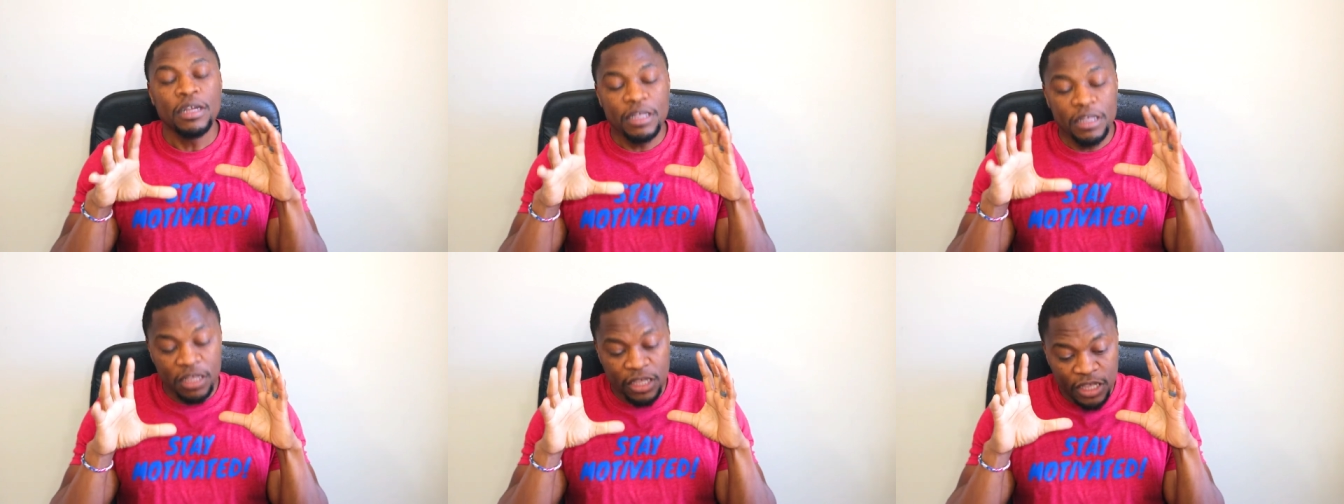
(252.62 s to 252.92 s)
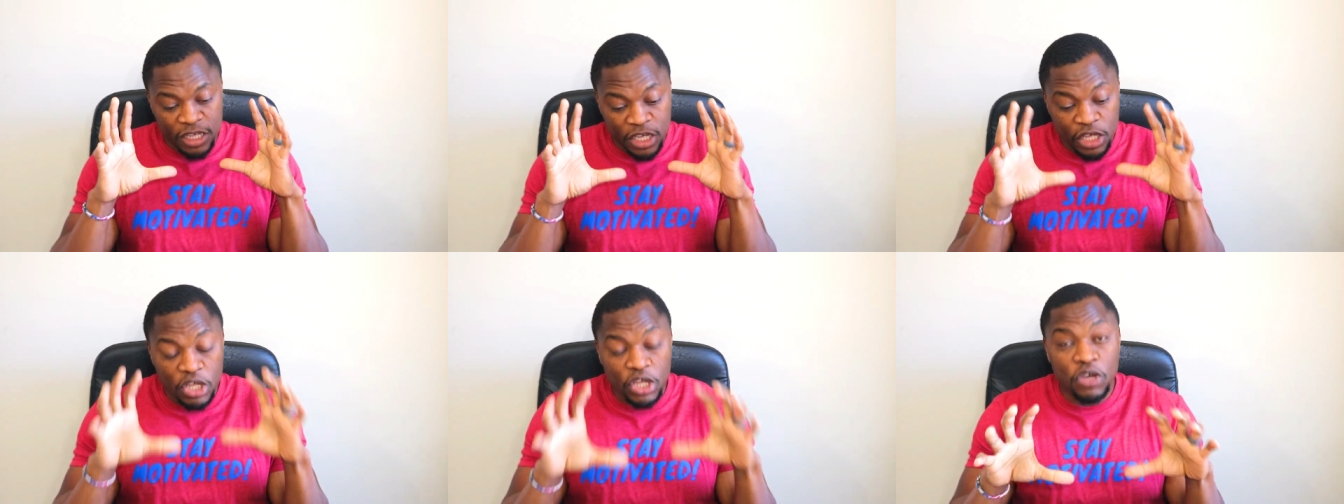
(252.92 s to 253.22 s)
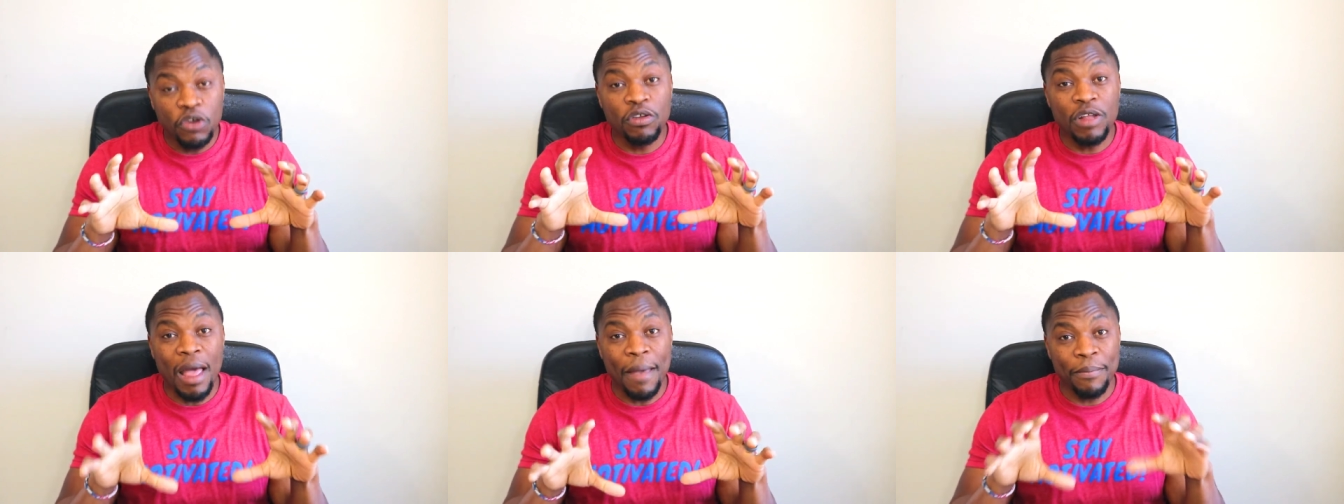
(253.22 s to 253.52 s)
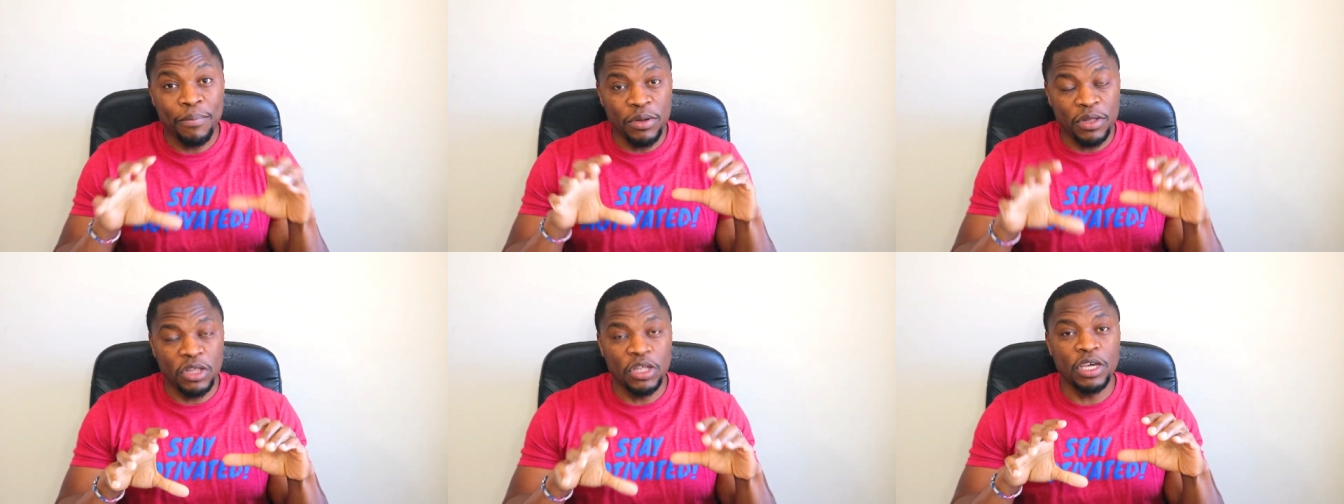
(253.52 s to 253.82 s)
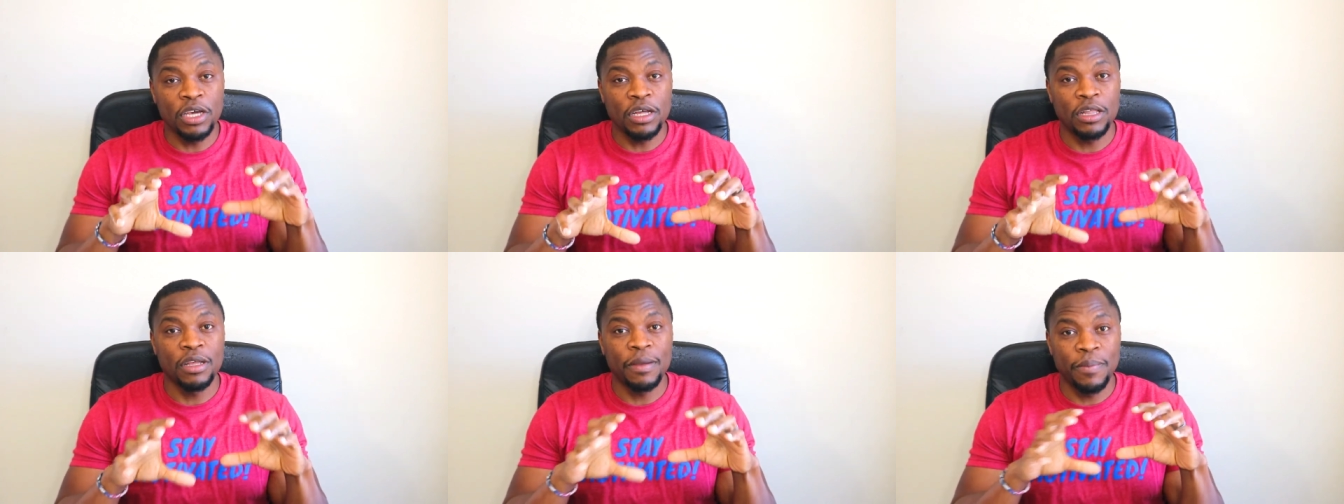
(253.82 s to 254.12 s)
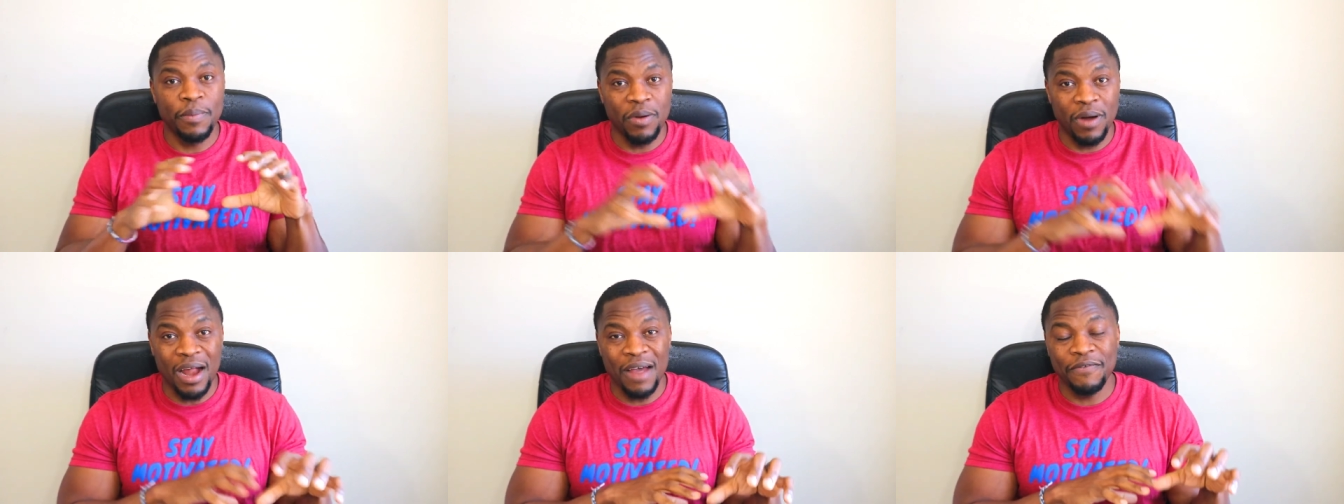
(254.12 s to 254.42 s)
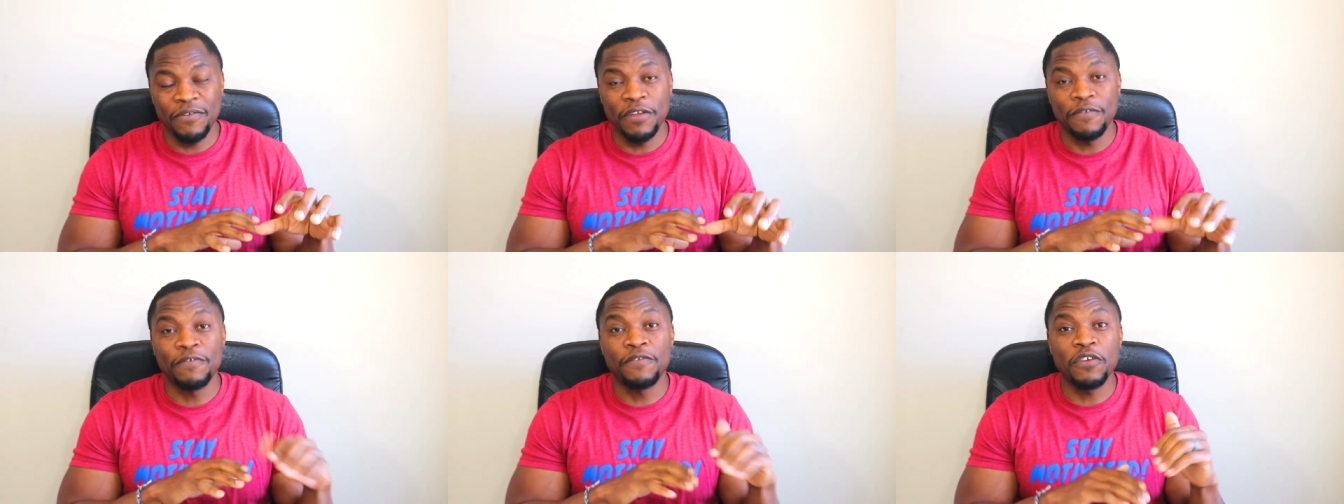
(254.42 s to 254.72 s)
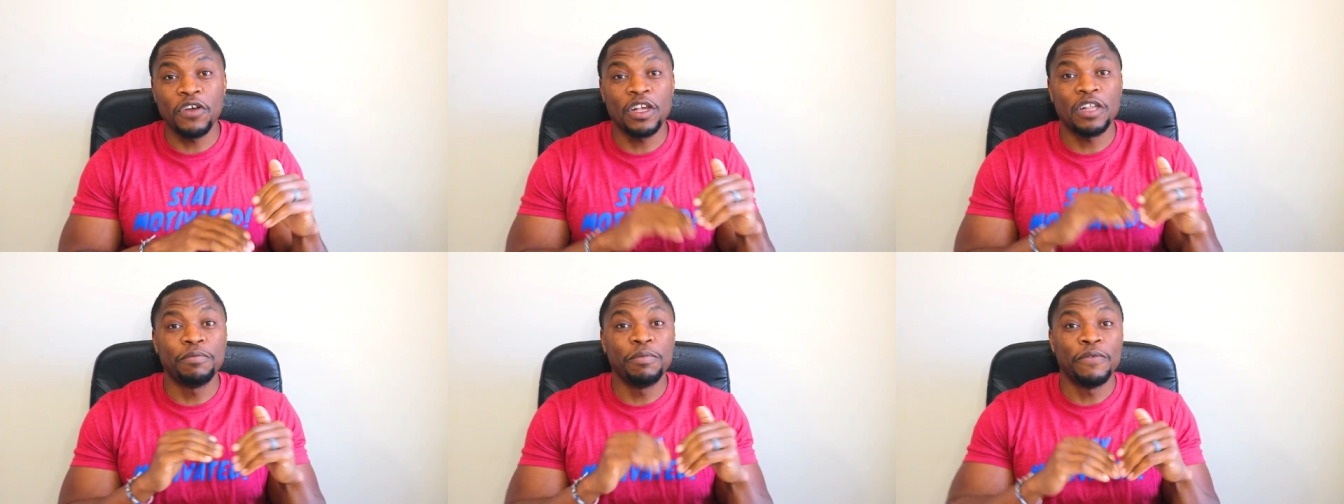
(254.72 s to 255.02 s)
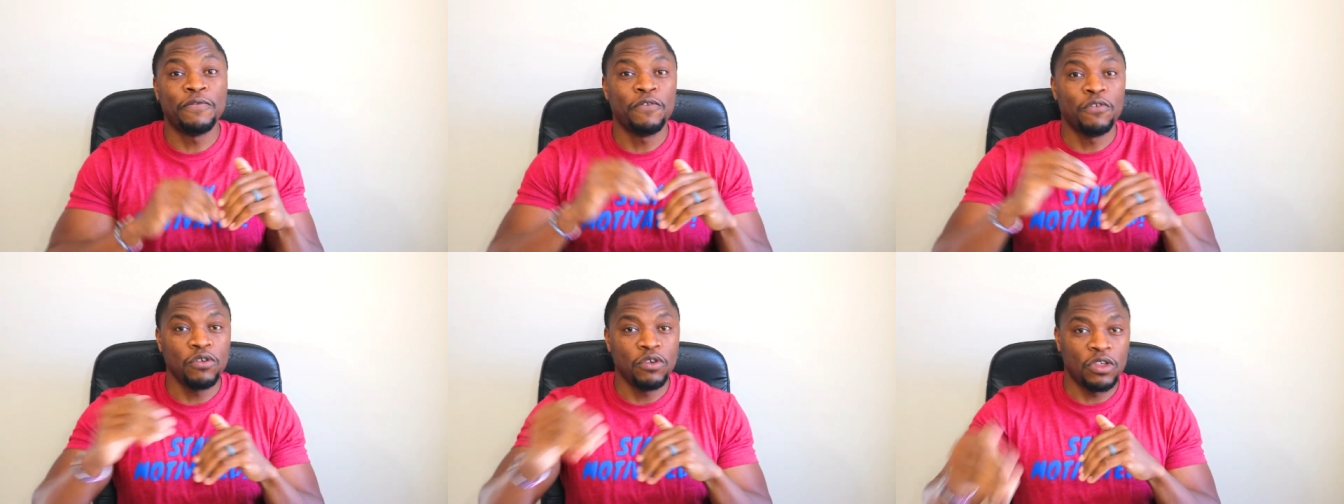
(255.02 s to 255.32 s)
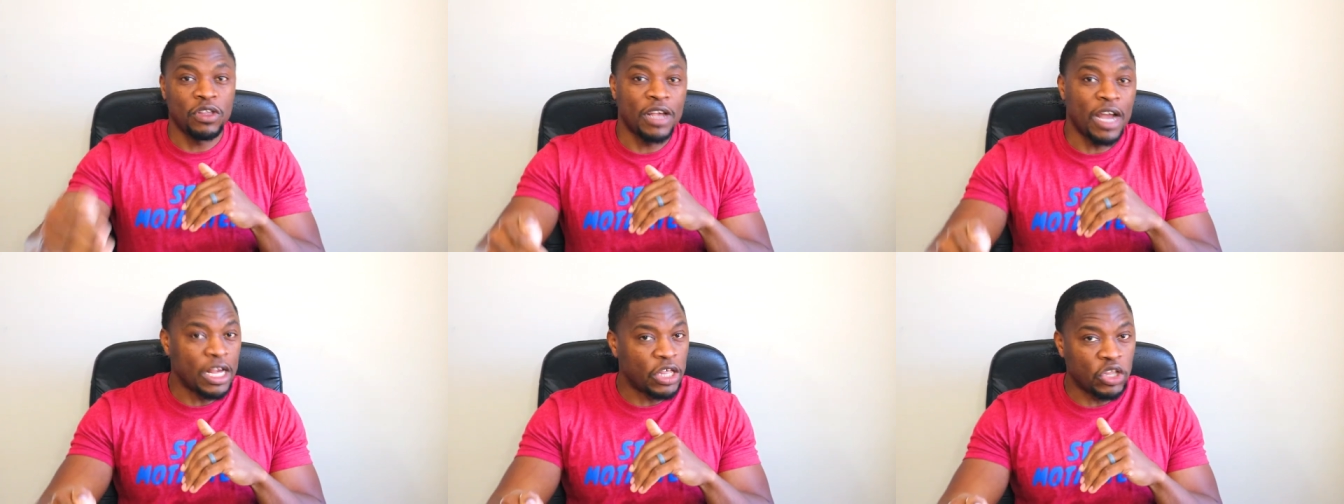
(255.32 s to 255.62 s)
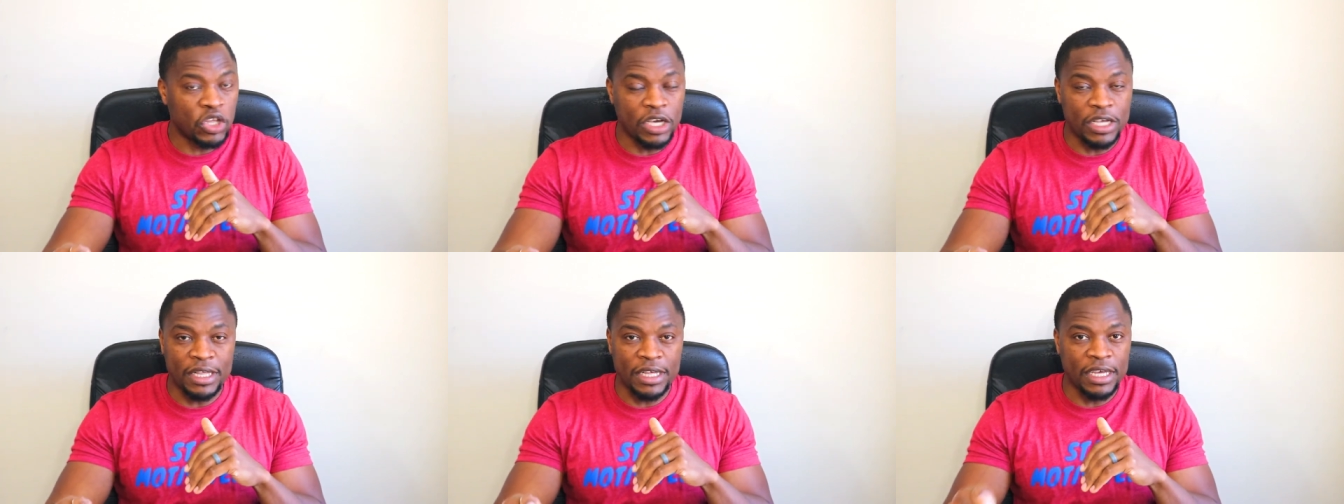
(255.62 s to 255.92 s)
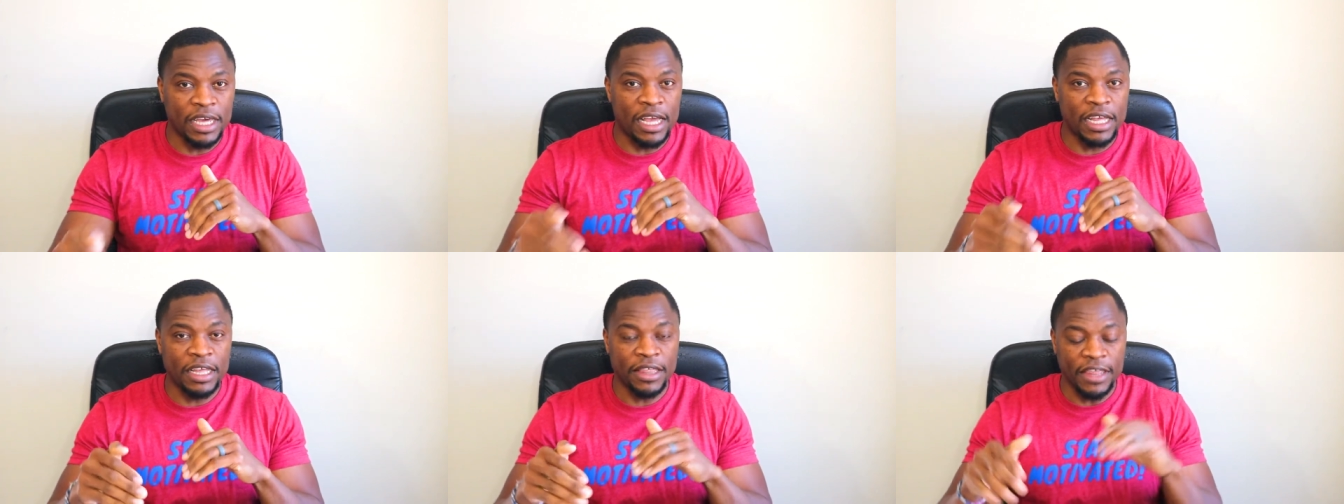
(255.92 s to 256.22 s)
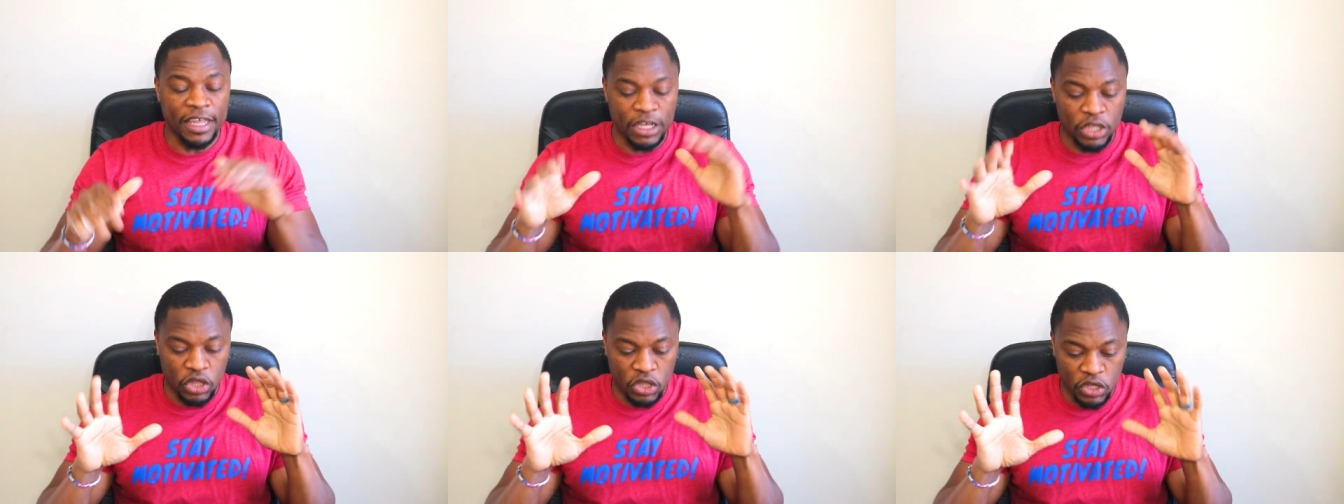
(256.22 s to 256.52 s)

Secure that particular profit first before you start chasing anything,